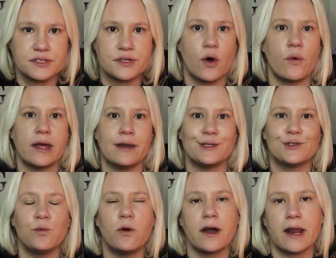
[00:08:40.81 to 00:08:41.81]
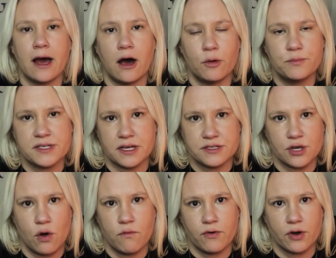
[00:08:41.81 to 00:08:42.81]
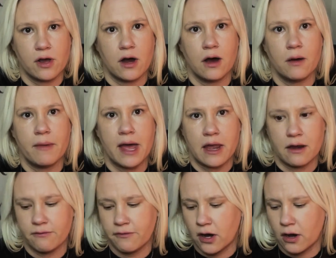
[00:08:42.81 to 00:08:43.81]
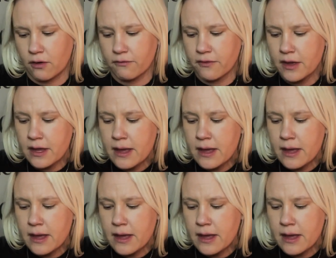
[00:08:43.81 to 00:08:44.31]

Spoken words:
So it is what helps us overcome and evolve.